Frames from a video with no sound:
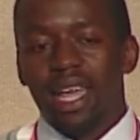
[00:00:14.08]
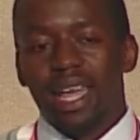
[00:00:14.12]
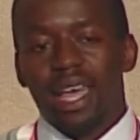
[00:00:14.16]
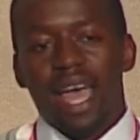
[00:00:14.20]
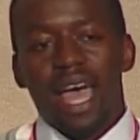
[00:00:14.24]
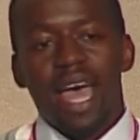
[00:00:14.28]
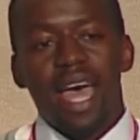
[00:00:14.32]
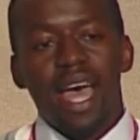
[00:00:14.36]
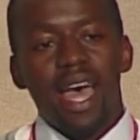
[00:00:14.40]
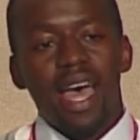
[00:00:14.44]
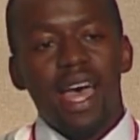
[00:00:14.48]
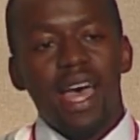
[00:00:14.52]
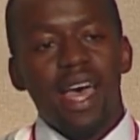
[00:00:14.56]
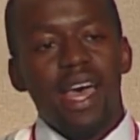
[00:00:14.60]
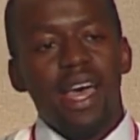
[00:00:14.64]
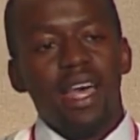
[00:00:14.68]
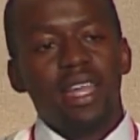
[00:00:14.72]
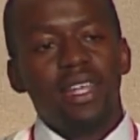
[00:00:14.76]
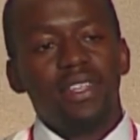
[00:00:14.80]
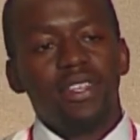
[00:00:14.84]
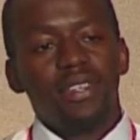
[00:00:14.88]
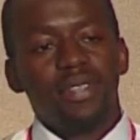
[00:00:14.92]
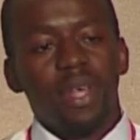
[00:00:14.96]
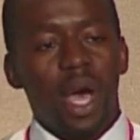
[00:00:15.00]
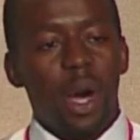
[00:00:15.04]

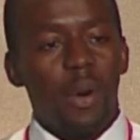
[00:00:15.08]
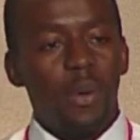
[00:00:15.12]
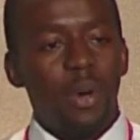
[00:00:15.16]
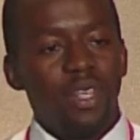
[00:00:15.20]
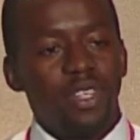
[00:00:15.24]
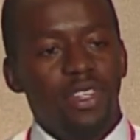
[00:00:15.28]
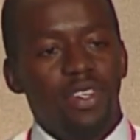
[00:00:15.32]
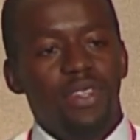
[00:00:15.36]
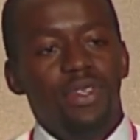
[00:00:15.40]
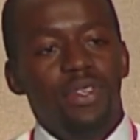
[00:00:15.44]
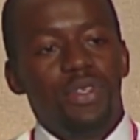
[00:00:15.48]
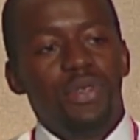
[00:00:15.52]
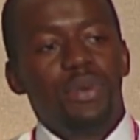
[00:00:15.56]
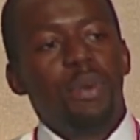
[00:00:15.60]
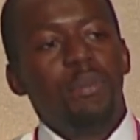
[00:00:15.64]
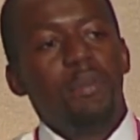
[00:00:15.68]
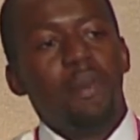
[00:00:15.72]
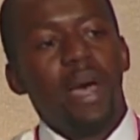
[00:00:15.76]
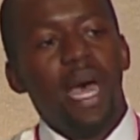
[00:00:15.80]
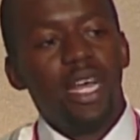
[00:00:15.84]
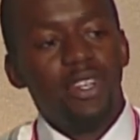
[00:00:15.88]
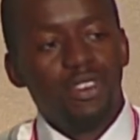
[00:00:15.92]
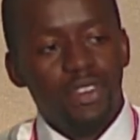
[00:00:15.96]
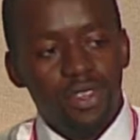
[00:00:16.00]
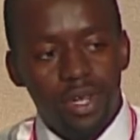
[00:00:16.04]
And I want you to
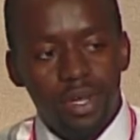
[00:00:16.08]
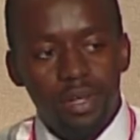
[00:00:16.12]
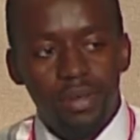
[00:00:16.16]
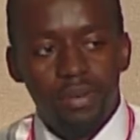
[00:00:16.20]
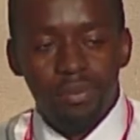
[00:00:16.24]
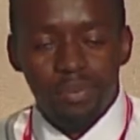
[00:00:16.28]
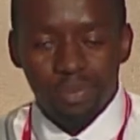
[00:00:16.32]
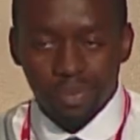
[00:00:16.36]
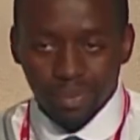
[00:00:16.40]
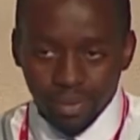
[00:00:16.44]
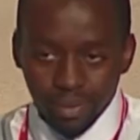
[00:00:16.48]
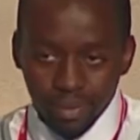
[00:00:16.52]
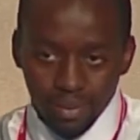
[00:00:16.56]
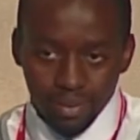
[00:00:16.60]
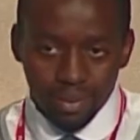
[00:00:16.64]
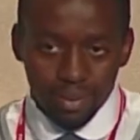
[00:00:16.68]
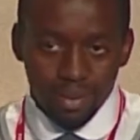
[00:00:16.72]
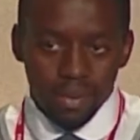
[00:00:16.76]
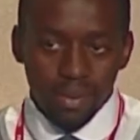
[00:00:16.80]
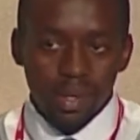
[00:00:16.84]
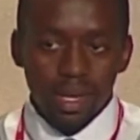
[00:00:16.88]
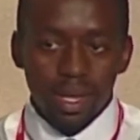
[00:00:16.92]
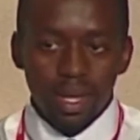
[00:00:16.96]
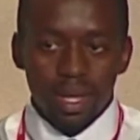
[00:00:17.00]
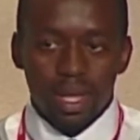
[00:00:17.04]
imagine
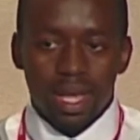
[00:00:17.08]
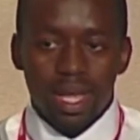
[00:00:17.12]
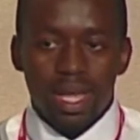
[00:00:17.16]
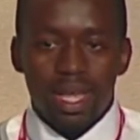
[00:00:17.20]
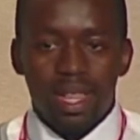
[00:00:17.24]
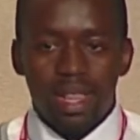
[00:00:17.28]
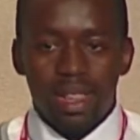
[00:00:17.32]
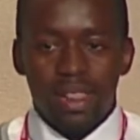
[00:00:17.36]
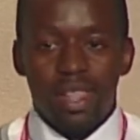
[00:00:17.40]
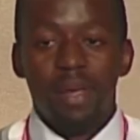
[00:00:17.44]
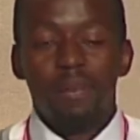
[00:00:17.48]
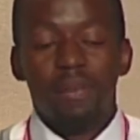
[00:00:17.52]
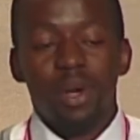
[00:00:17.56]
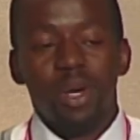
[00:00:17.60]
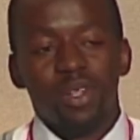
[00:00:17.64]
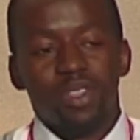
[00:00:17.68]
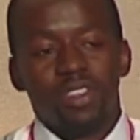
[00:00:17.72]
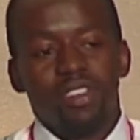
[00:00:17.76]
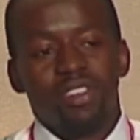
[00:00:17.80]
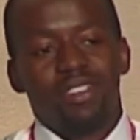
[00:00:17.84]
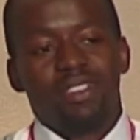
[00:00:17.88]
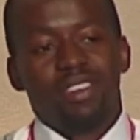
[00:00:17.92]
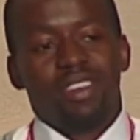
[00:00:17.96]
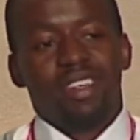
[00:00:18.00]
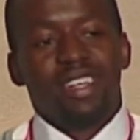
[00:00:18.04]
the
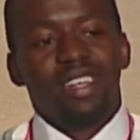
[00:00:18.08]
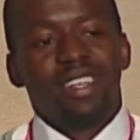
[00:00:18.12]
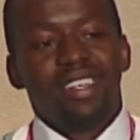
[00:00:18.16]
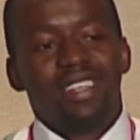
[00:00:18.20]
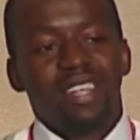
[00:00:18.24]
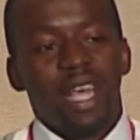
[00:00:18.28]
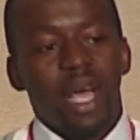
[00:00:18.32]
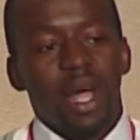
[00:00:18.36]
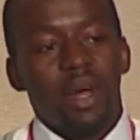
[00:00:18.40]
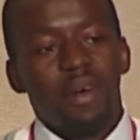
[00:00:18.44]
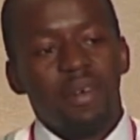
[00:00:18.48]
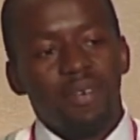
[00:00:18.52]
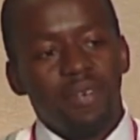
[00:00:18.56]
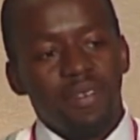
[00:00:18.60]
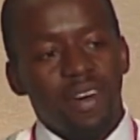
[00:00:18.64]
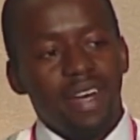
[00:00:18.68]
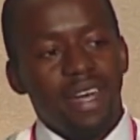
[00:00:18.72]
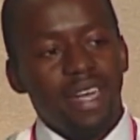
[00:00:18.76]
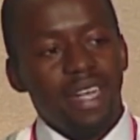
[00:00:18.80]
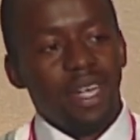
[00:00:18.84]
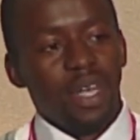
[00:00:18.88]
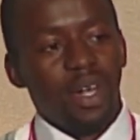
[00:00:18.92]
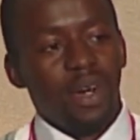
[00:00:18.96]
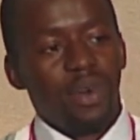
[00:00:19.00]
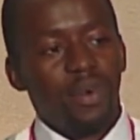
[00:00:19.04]
most
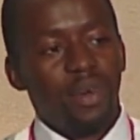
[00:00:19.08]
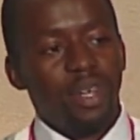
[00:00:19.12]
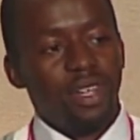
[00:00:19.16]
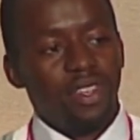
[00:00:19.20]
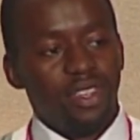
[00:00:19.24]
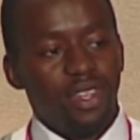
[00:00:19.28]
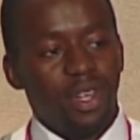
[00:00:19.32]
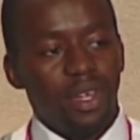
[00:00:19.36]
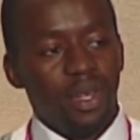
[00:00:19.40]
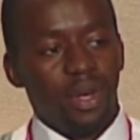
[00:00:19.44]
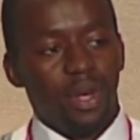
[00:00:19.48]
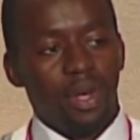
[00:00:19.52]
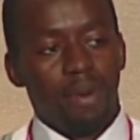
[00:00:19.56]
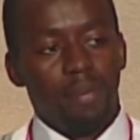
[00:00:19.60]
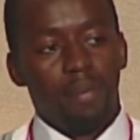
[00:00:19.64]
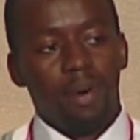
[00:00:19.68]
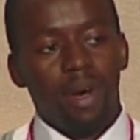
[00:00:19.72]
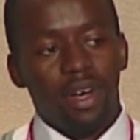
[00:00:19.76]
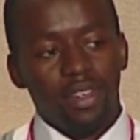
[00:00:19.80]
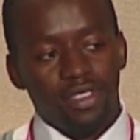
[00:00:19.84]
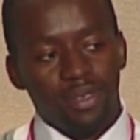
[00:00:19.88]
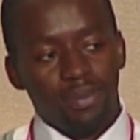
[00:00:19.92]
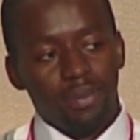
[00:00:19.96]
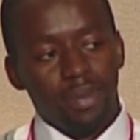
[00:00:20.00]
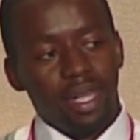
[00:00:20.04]
terrifying creature you can
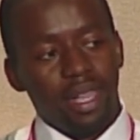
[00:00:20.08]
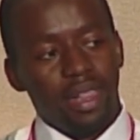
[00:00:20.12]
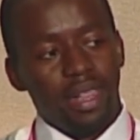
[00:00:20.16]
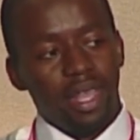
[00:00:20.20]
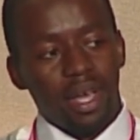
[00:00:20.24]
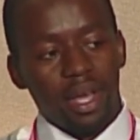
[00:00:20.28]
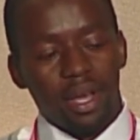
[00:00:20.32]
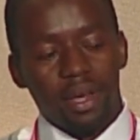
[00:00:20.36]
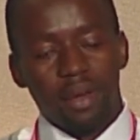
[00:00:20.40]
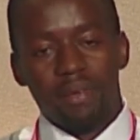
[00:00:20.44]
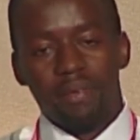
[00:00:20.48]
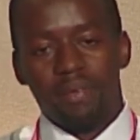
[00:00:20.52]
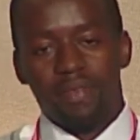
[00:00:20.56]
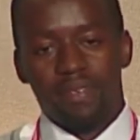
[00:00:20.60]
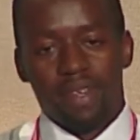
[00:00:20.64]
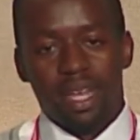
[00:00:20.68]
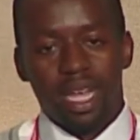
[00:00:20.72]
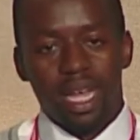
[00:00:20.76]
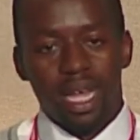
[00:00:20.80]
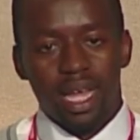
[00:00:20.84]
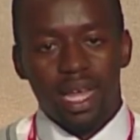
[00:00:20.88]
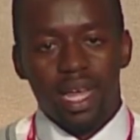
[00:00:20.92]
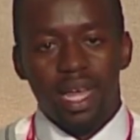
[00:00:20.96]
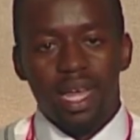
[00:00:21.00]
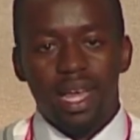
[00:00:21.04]
possibly think of.
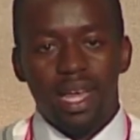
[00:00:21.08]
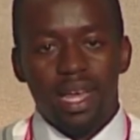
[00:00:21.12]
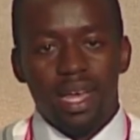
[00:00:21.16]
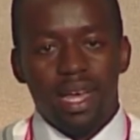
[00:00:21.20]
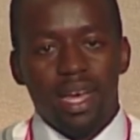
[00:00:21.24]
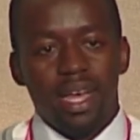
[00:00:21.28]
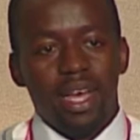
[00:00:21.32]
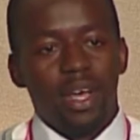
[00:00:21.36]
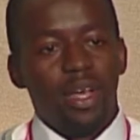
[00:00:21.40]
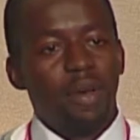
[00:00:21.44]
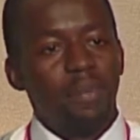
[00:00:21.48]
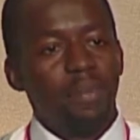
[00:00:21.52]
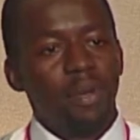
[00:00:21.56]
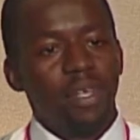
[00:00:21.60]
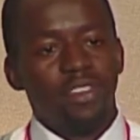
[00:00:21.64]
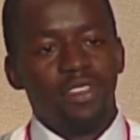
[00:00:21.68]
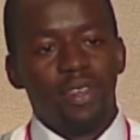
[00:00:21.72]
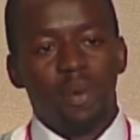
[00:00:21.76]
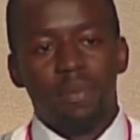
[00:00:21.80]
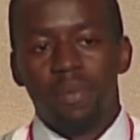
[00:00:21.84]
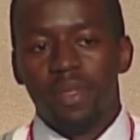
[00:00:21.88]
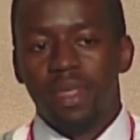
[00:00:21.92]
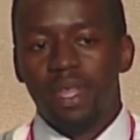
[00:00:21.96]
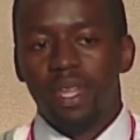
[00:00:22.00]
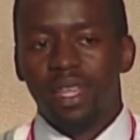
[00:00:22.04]
It could be
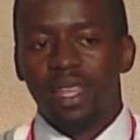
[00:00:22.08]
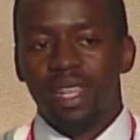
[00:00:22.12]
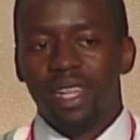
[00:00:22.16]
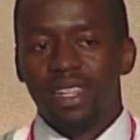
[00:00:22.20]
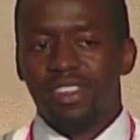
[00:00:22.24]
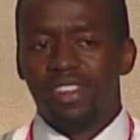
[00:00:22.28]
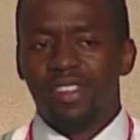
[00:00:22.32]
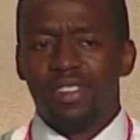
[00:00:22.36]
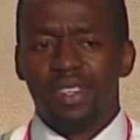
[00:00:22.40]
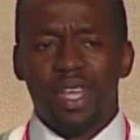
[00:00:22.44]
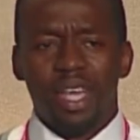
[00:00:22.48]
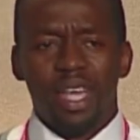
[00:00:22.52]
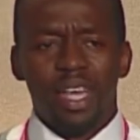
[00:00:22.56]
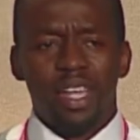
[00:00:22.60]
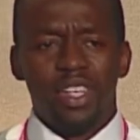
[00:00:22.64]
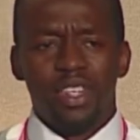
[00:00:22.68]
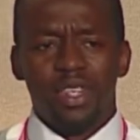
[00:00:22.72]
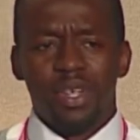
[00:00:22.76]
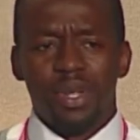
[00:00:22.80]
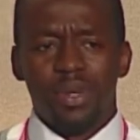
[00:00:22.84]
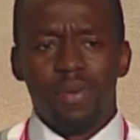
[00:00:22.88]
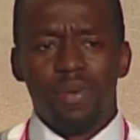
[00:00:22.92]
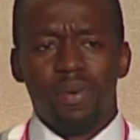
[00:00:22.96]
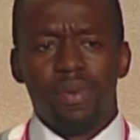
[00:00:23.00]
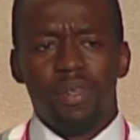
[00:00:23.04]
something that scared
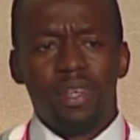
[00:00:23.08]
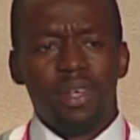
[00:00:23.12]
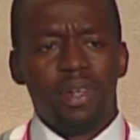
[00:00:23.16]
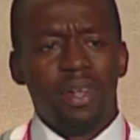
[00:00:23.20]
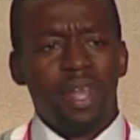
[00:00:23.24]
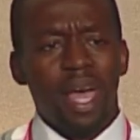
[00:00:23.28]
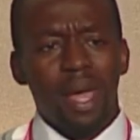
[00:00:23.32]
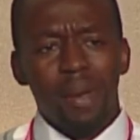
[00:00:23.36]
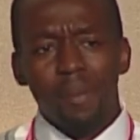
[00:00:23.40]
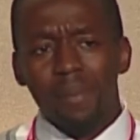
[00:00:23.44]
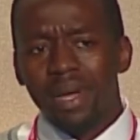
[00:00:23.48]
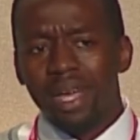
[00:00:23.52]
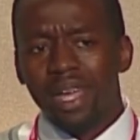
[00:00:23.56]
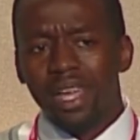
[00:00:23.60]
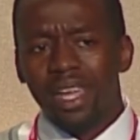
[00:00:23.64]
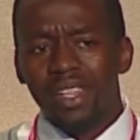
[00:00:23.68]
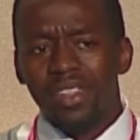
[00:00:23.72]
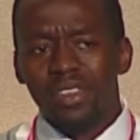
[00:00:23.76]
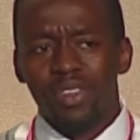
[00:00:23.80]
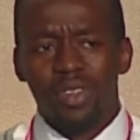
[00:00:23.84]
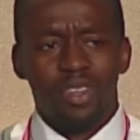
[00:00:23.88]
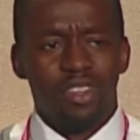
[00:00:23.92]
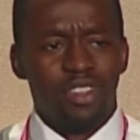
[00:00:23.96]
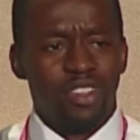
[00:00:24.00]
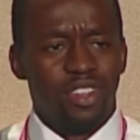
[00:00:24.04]
you in your nightmares
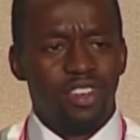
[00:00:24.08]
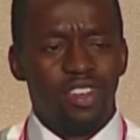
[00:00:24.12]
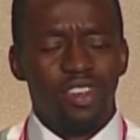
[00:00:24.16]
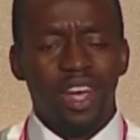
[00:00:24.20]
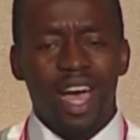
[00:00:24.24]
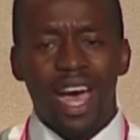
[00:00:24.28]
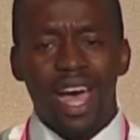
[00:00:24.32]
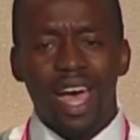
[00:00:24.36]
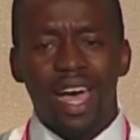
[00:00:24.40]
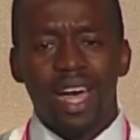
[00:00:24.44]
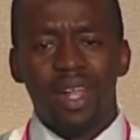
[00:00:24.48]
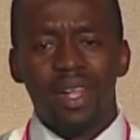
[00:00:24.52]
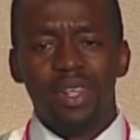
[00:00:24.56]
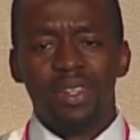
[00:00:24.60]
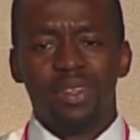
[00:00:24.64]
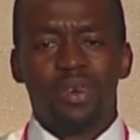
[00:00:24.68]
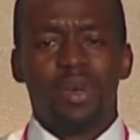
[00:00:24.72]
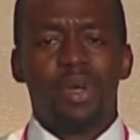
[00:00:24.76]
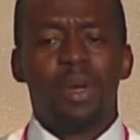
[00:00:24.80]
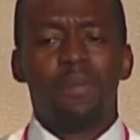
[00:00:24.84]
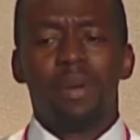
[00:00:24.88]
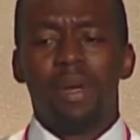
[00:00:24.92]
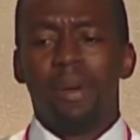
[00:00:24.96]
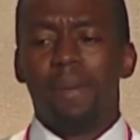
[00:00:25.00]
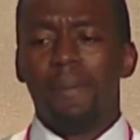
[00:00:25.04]
or as a child, or it
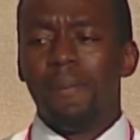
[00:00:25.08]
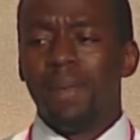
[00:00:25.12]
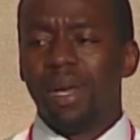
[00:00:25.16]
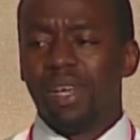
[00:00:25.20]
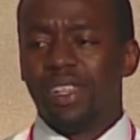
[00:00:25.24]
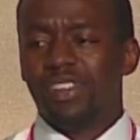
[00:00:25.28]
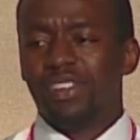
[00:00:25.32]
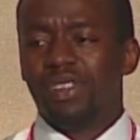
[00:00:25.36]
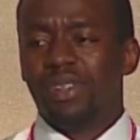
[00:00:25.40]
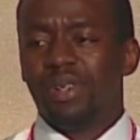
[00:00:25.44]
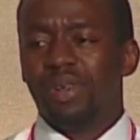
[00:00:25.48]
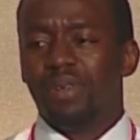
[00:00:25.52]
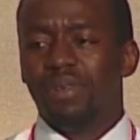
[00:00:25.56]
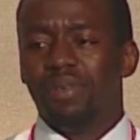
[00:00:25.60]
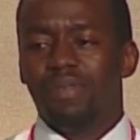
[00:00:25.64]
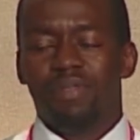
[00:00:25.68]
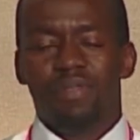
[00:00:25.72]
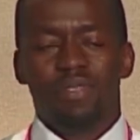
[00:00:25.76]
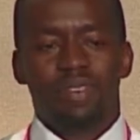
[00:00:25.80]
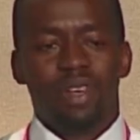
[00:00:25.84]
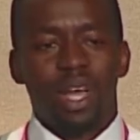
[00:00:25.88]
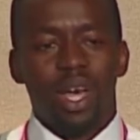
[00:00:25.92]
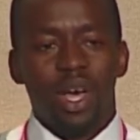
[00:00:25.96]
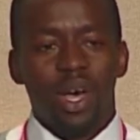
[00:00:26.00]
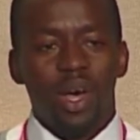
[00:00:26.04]
could be a mixture of
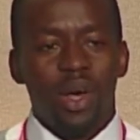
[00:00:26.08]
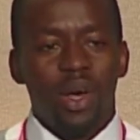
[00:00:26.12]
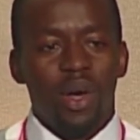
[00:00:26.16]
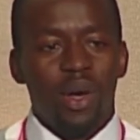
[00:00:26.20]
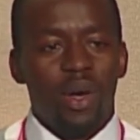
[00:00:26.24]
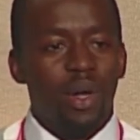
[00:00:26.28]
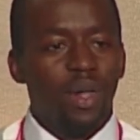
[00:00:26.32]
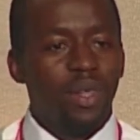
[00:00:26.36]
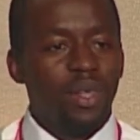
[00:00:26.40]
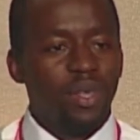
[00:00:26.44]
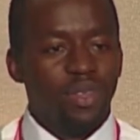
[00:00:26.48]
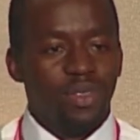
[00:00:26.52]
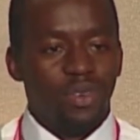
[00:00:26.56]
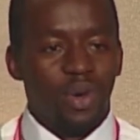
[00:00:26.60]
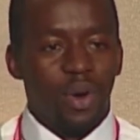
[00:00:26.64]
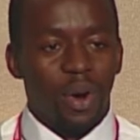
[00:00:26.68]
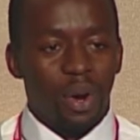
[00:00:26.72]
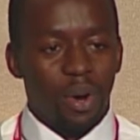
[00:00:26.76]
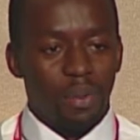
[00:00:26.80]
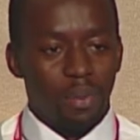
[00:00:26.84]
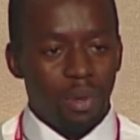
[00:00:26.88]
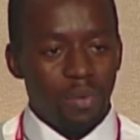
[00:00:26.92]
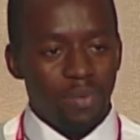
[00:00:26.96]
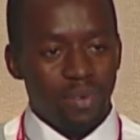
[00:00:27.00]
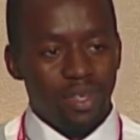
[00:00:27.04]
all those horror
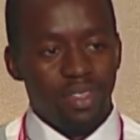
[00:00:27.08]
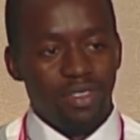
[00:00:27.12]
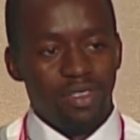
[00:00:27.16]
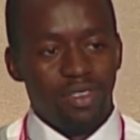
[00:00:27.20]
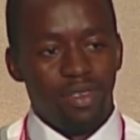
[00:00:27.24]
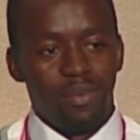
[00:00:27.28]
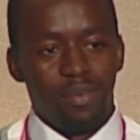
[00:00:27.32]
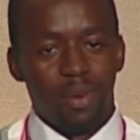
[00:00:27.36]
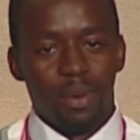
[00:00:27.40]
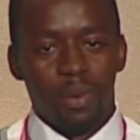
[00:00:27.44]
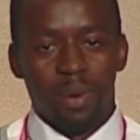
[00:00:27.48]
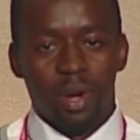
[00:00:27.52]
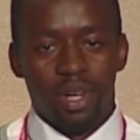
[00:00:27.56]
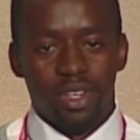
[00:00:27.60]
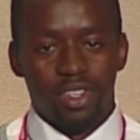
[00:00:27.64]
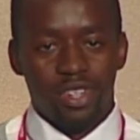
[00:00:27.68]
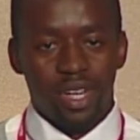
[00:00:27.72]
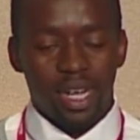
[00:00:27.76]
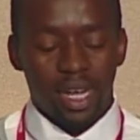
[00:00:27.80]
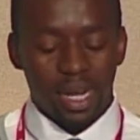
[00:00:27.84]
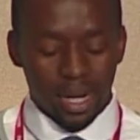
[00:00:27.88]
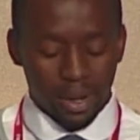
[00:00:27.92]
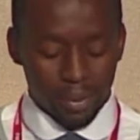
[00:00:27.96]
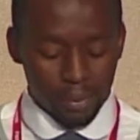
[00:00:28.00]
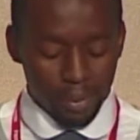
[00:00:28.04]
movies you've been
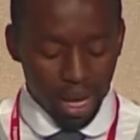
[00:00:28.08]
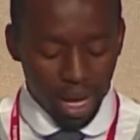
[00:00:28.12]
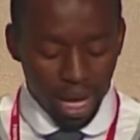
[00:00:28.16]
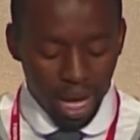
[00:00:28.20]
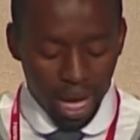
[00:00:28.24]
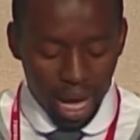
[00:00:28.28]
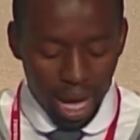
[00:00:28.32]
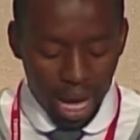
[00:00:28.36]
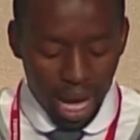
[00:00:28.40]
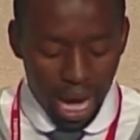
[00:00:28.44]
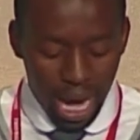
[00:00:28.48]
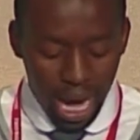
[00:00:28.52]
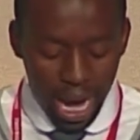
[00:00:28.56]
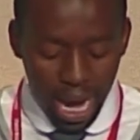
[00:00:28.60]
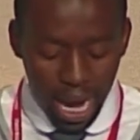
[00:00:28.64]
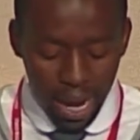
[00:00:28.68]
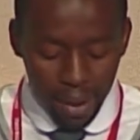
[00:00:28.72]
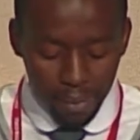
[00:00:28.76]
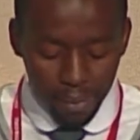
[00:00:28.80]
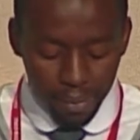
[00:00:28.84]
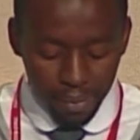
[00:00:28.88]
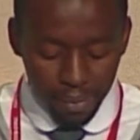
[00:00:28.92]
watching. Now